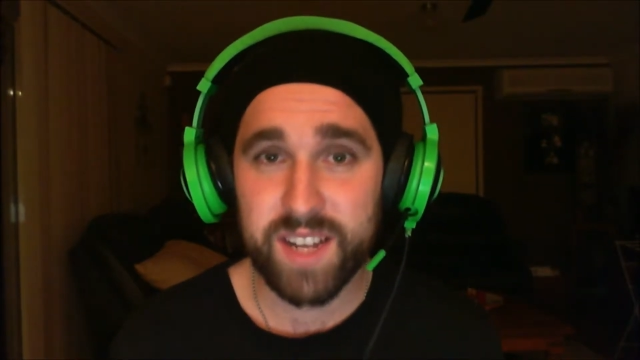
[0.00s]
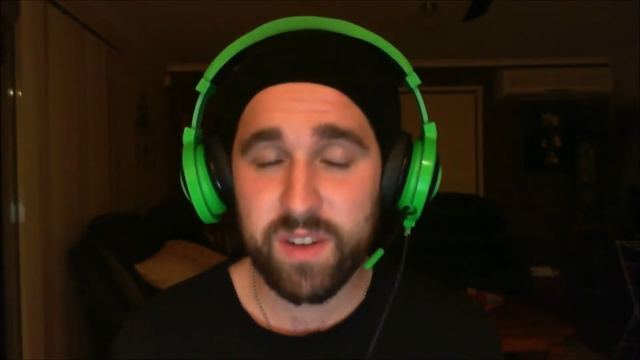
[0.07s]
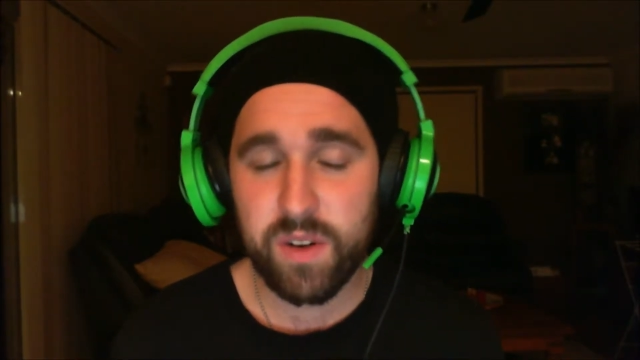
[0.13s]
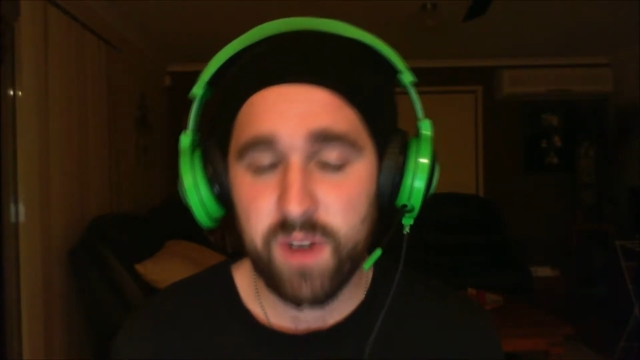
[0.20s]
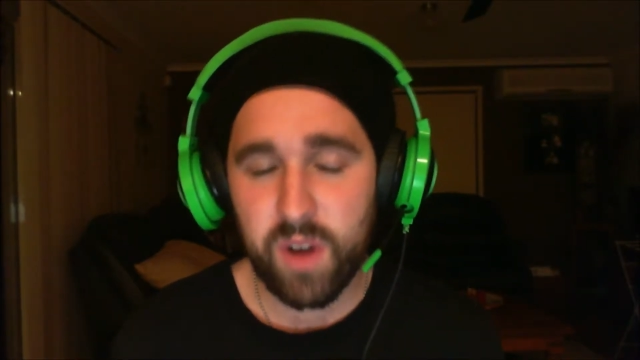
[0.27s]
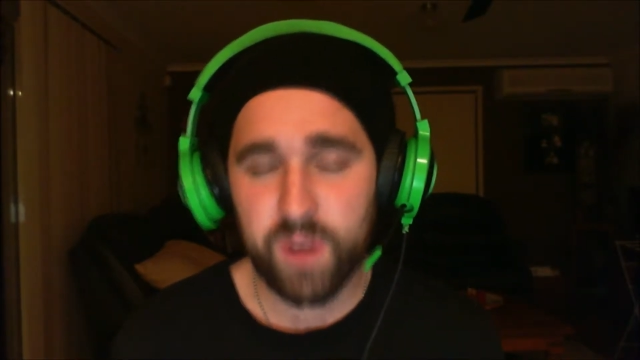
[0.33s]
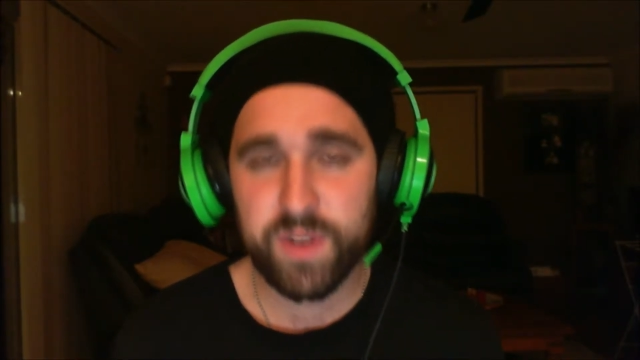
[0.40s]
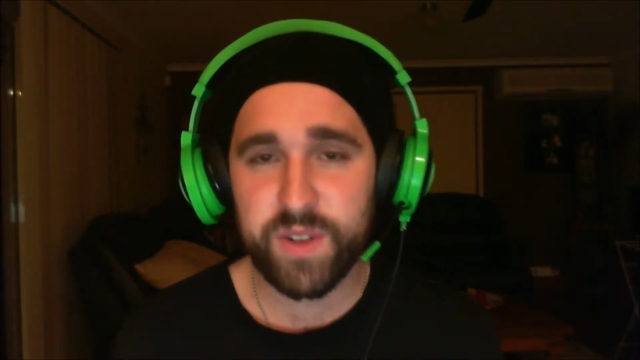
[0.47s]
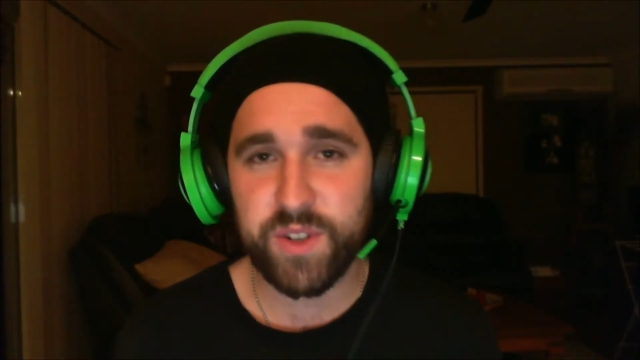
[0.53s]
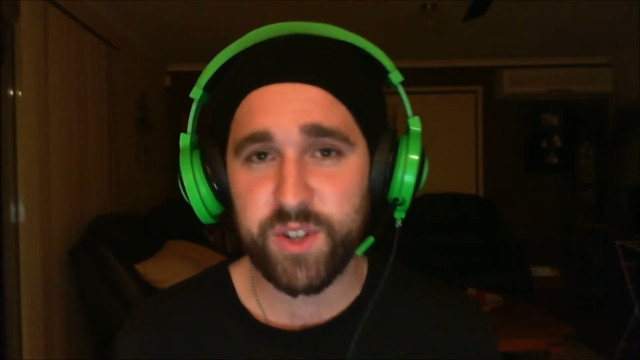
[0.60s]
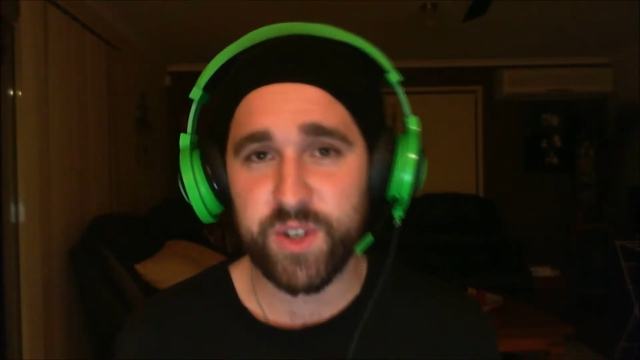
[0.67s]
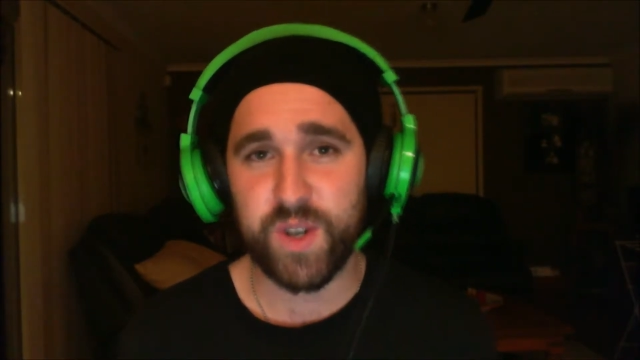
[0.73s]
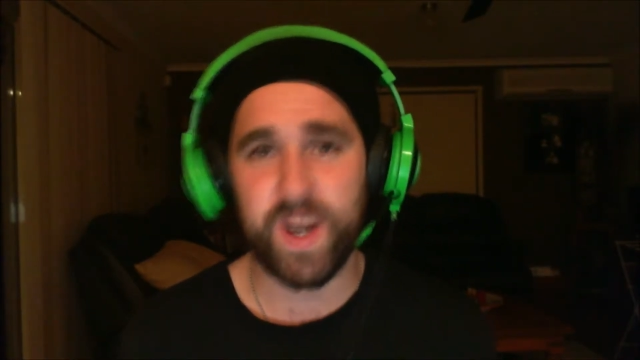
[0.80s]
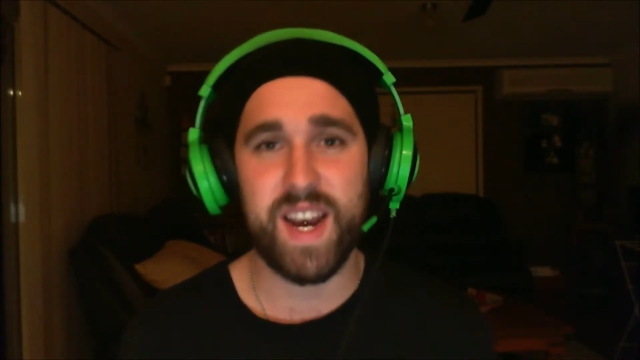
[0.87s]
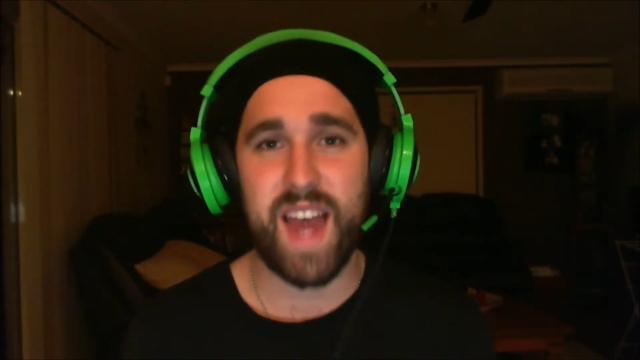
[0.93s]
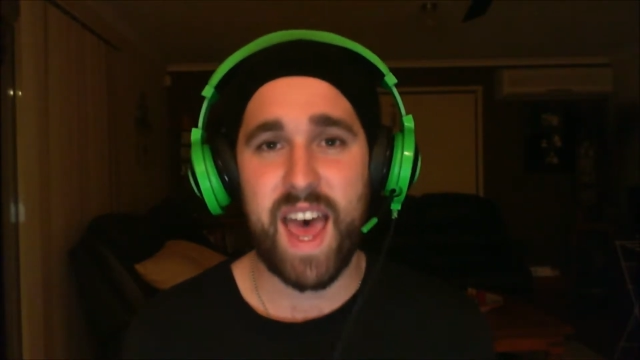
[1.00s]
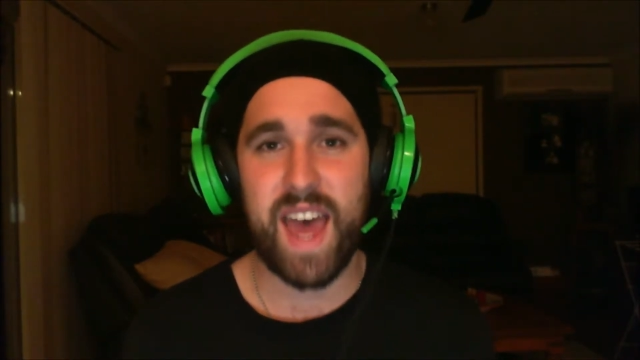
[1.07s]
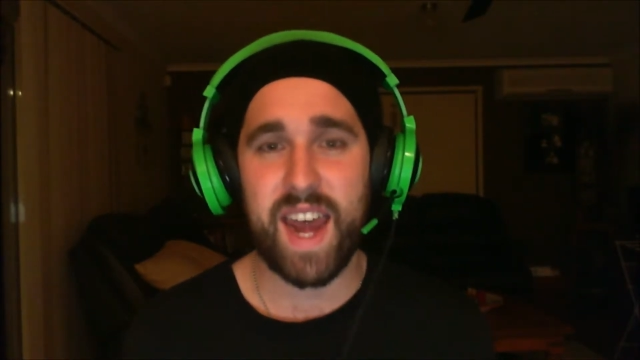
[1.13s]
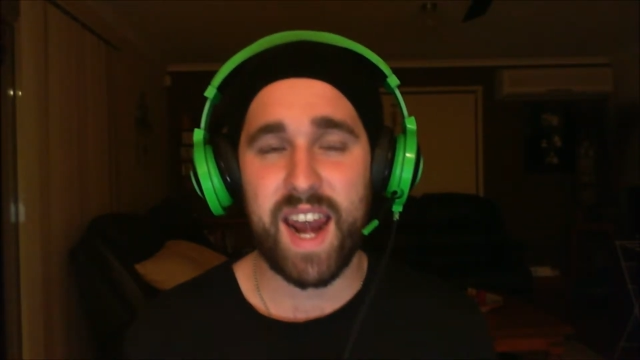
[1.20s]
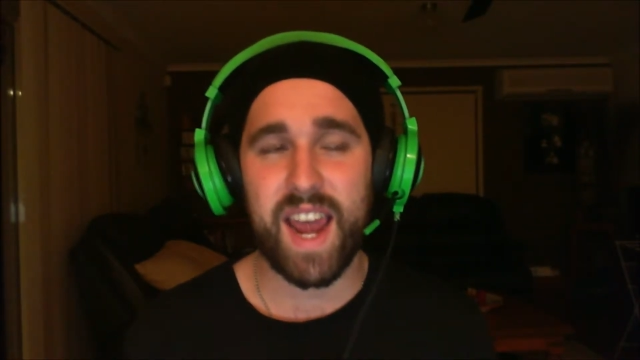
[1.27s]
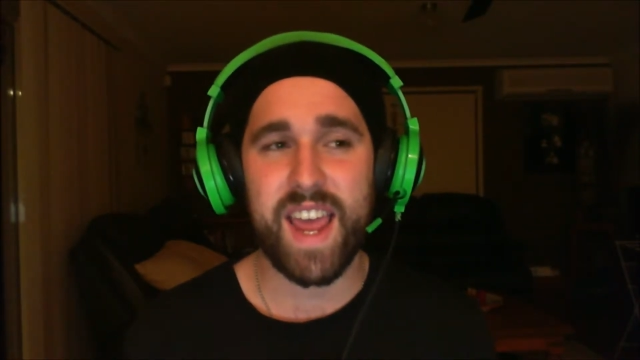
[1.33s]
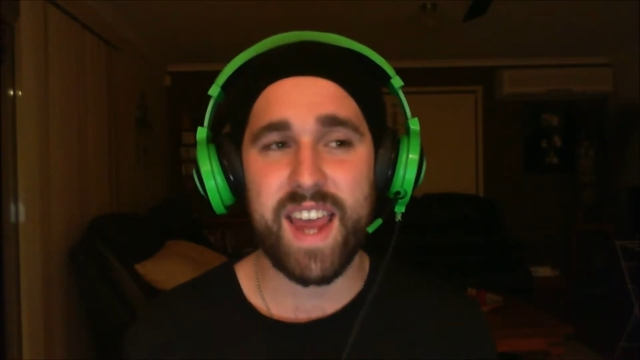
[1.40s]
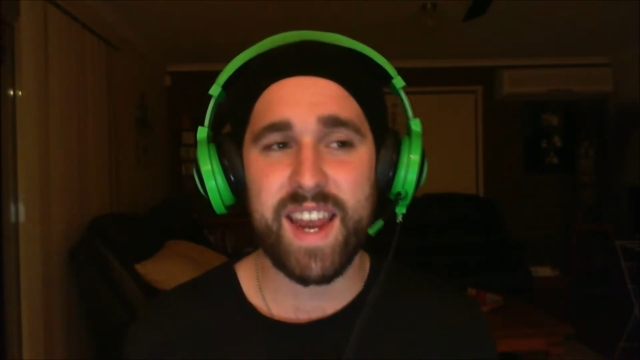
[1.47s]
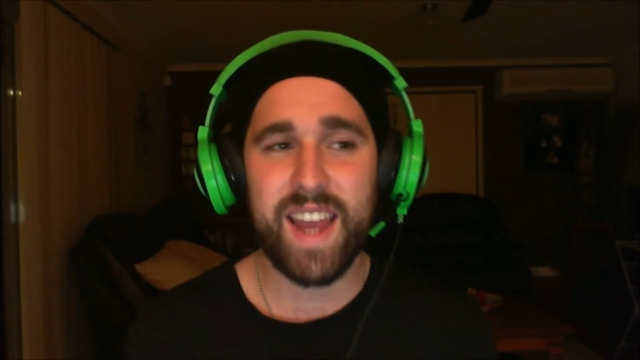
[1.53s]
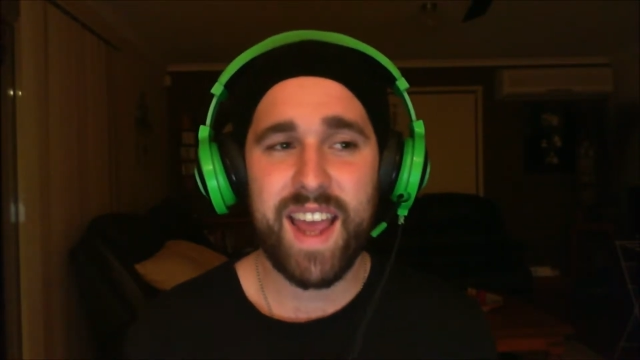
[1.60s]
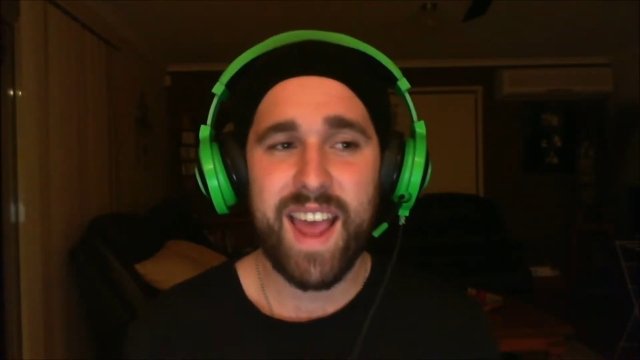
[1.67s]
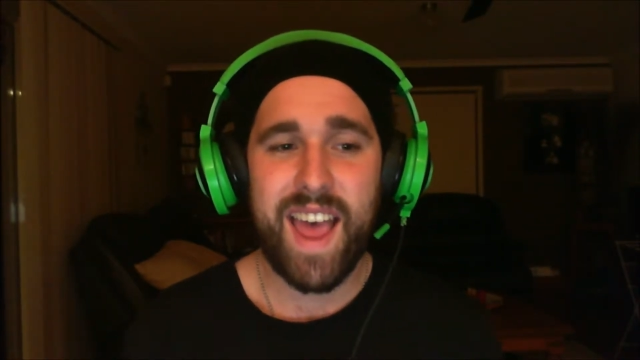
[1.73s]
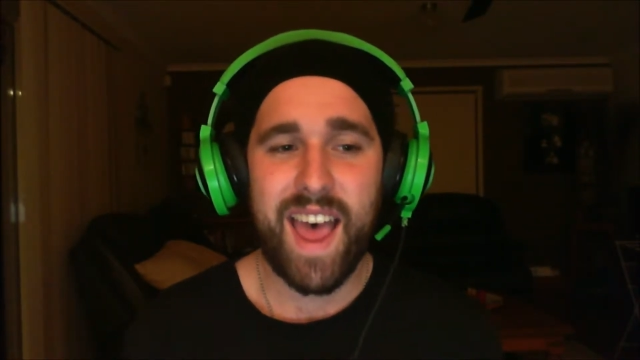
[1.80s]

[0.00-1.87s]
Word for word: It's on Austin Street in Adelaide,